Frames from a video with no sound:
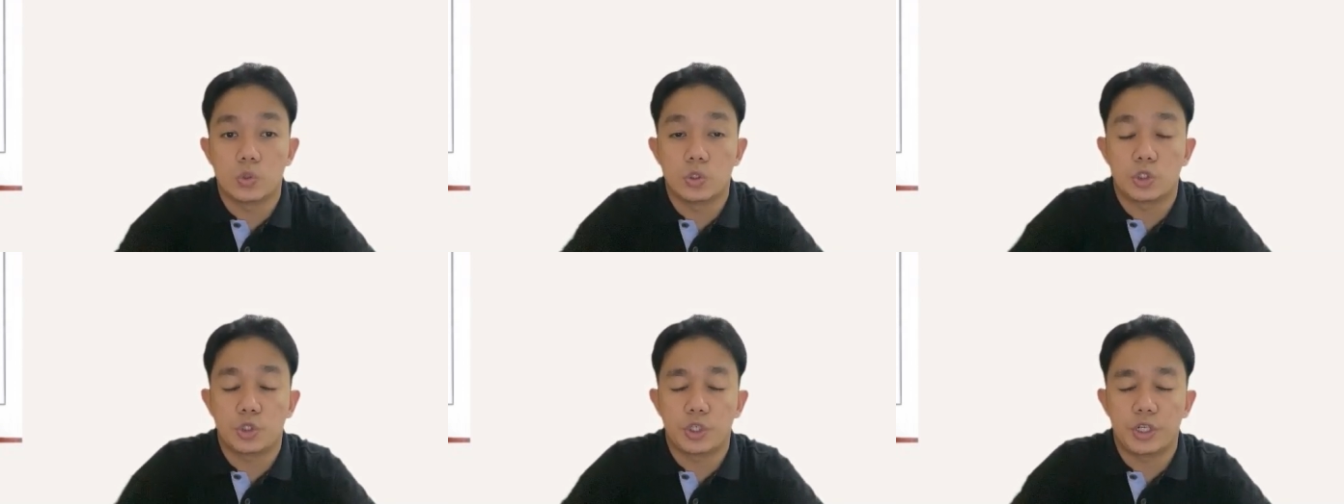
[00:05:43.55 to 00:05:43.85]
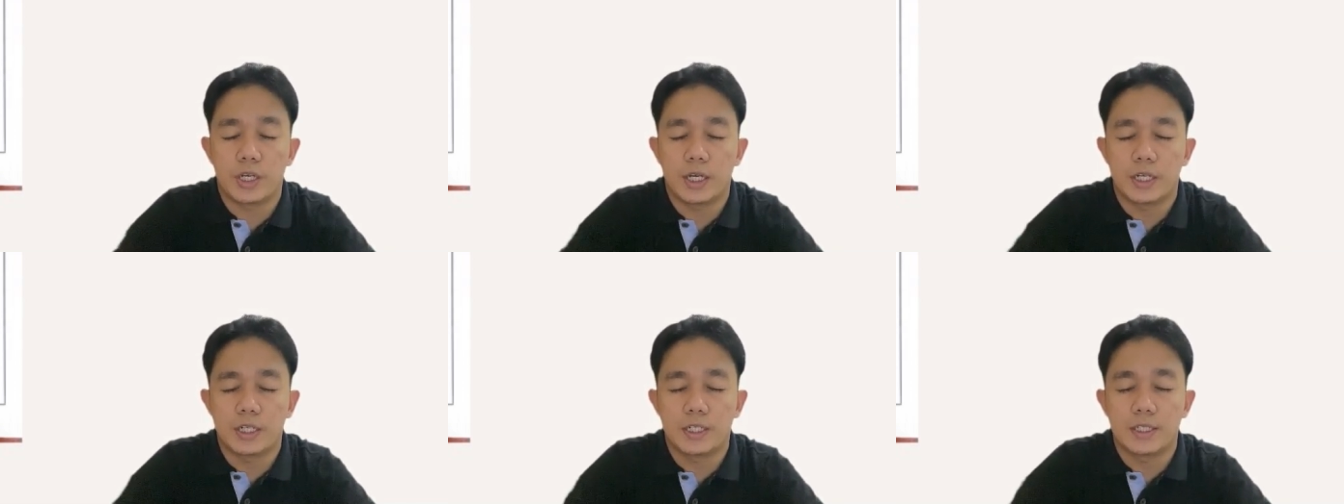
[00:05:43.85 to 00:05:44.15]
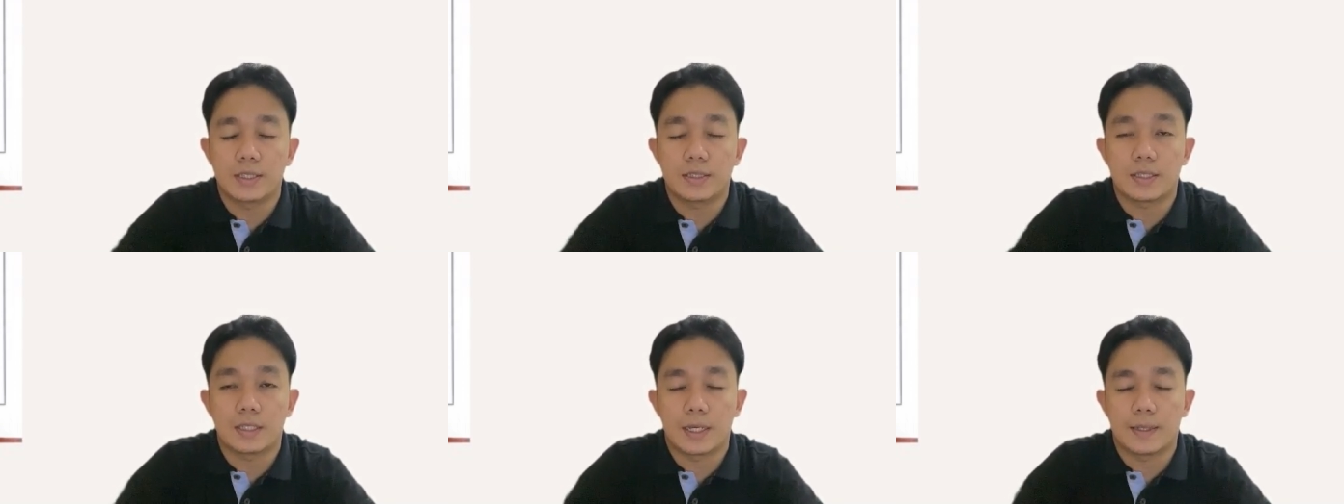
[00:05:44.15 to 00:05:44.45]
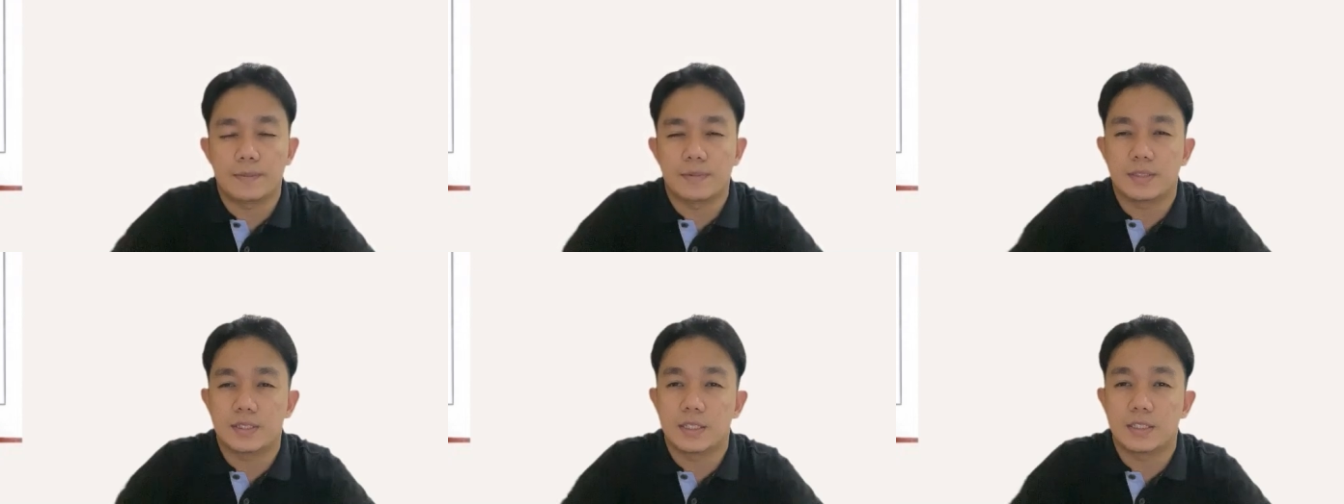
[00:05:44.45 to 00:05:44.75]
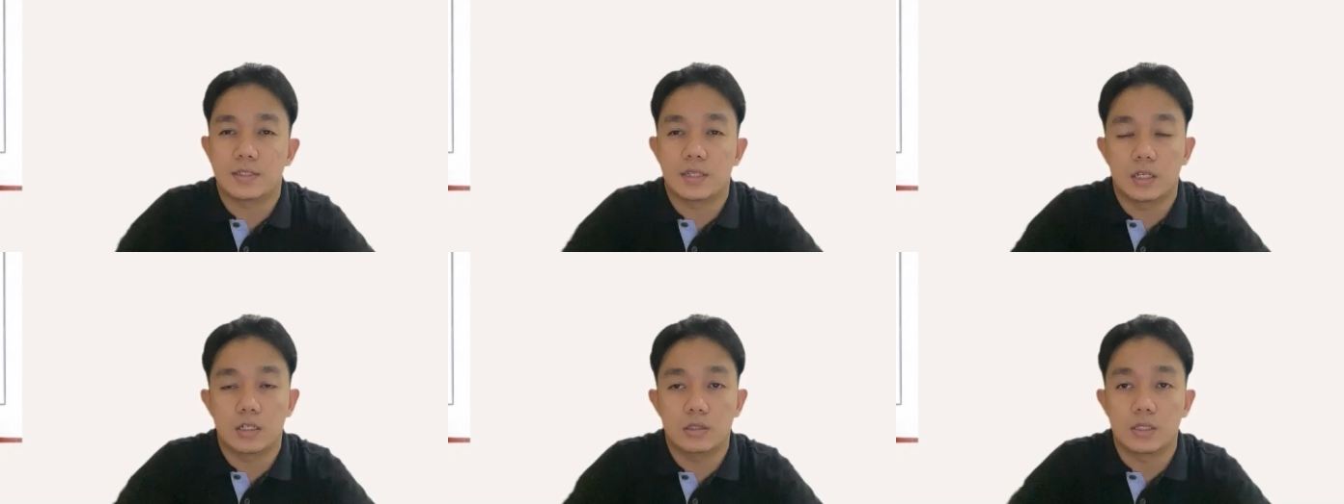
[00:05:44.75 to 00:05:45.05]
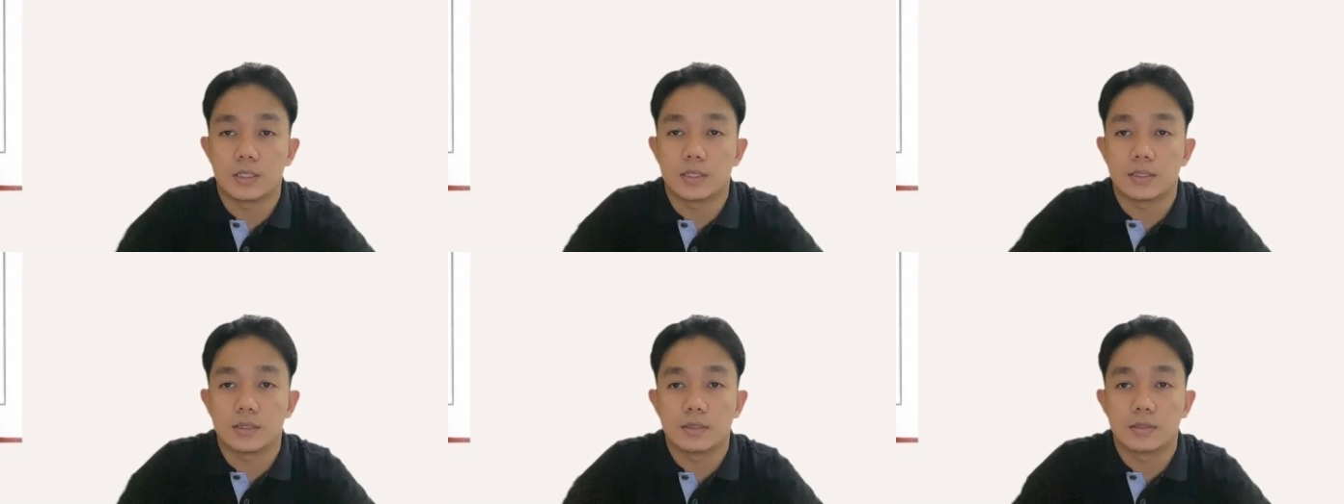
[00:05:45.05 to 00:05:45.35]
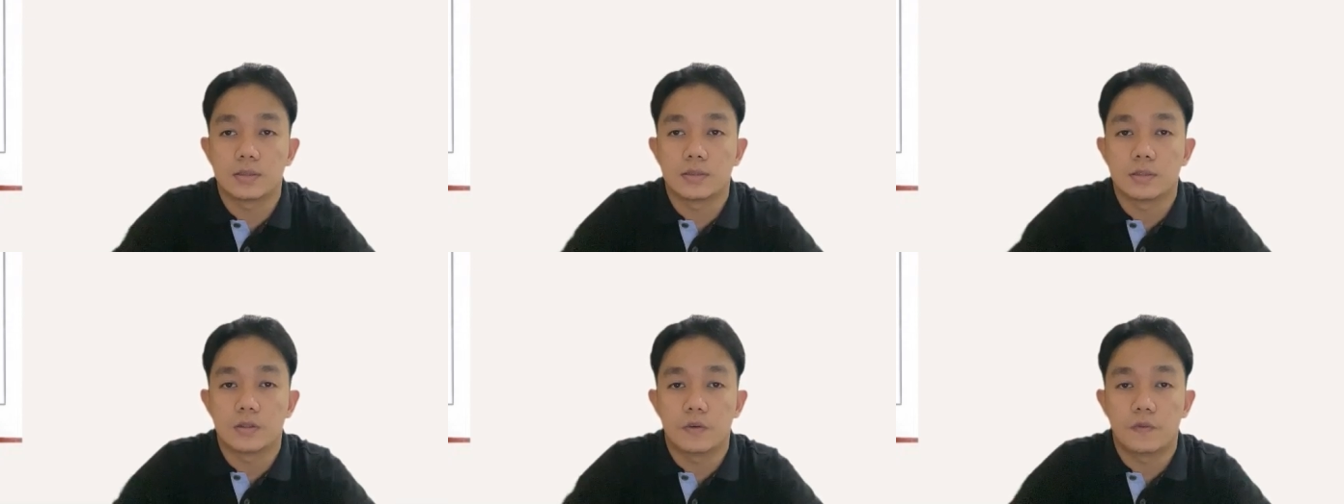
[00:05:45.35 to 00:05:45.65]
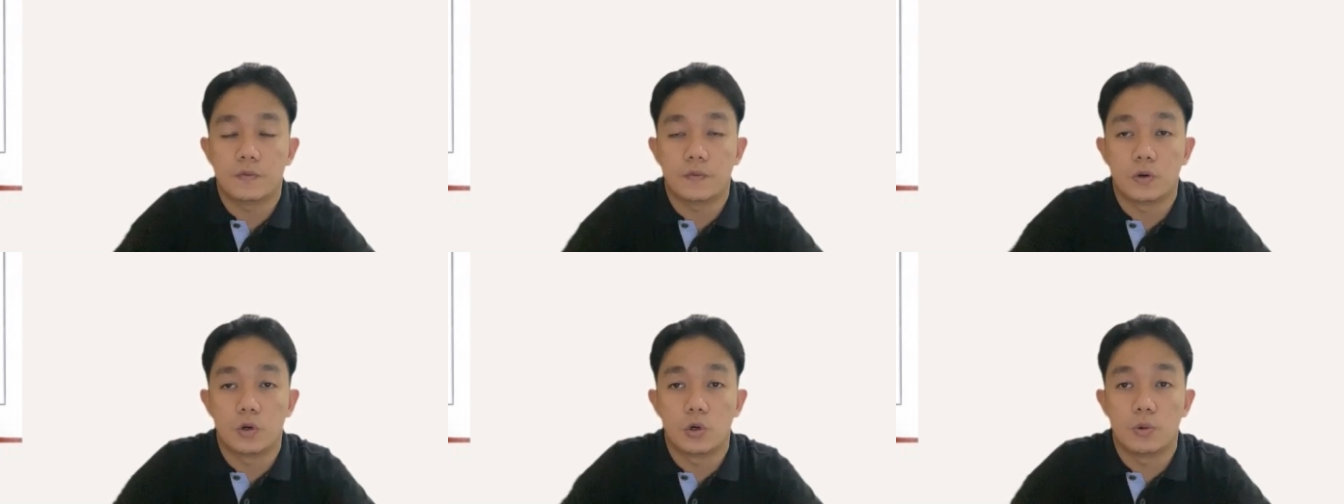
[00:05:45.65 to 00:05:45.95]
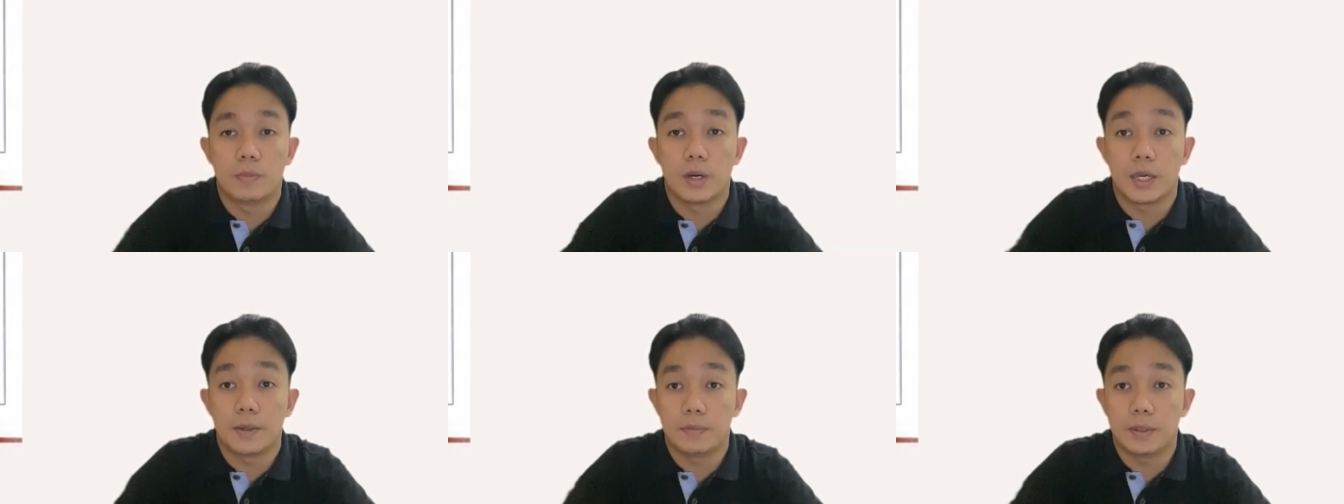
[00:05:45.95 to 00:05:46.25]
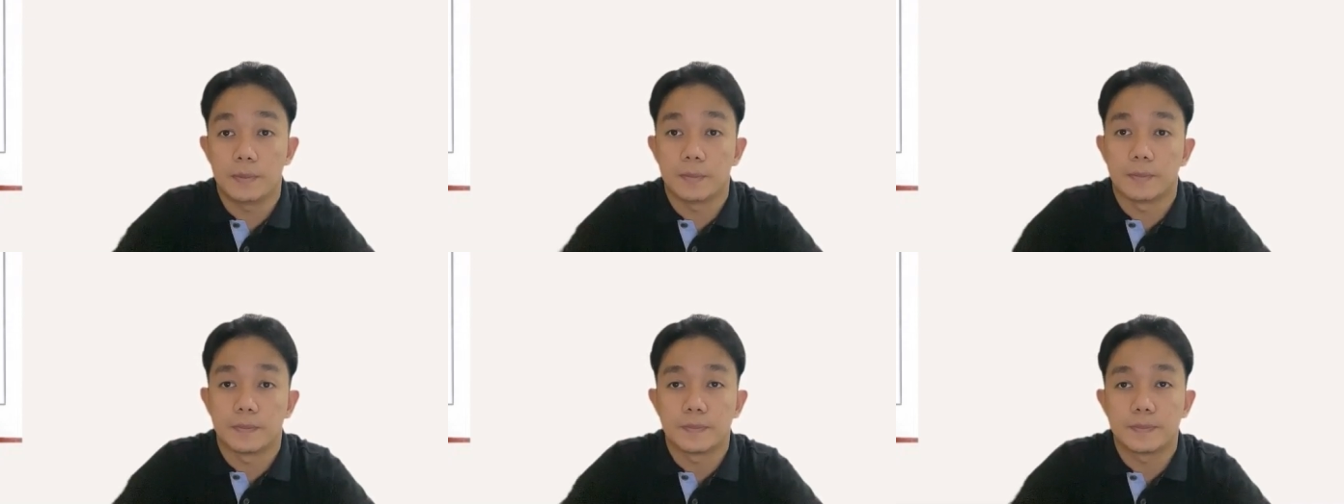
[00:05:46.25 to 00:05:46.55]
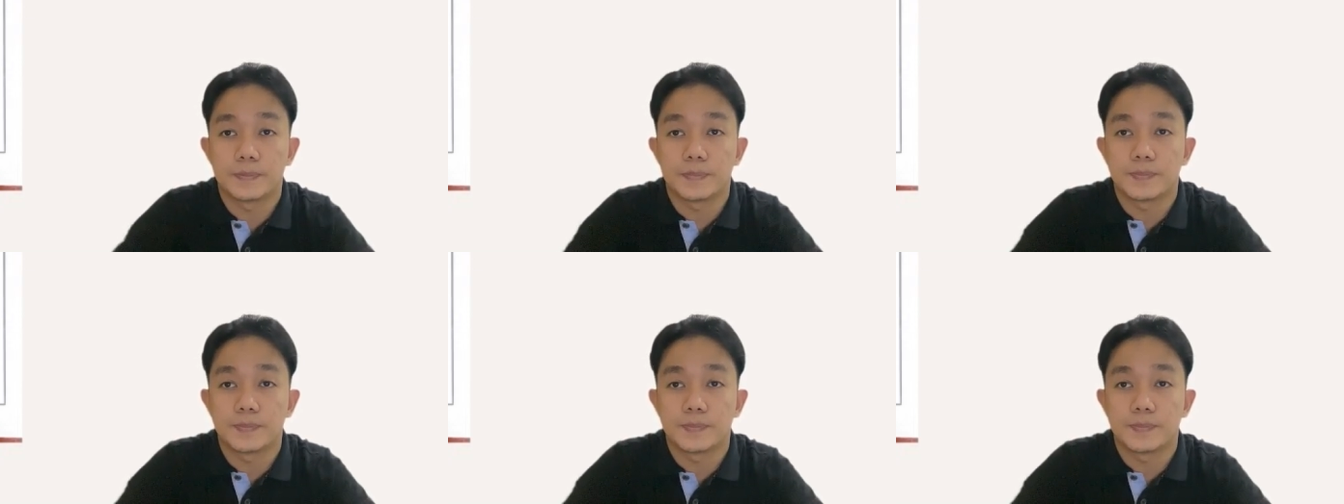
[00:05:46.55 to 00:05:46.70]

300 times 600 for my beam.